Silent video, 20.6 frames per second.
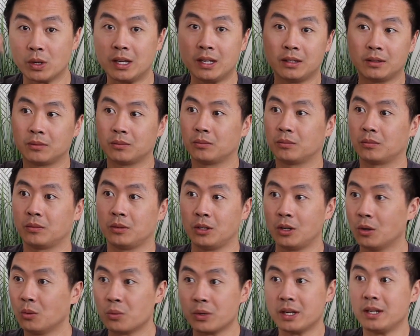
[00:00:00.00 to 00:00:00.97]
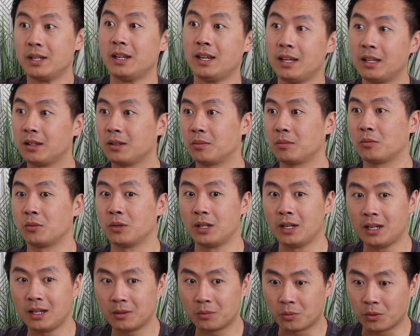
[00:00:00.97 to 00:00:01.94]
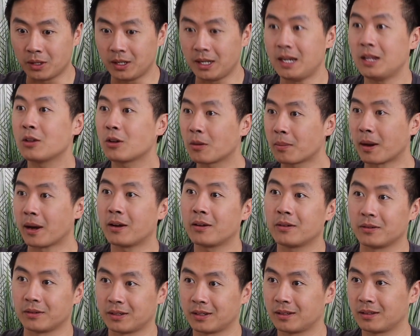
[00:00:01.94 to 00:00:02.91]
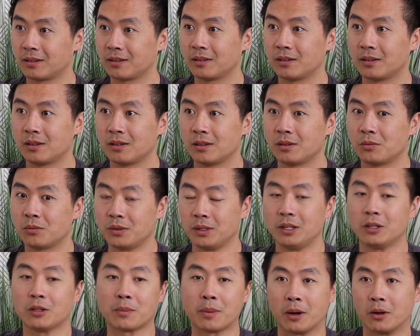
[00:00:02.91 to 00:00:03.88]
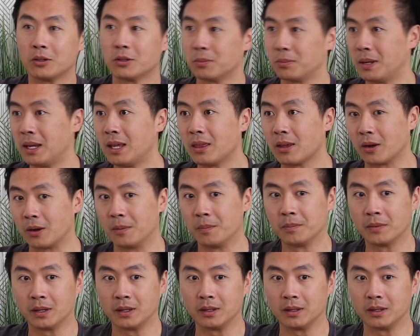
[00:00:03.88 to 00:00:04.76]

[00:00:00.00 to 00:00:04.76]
we need our parents. We need our parents to be there.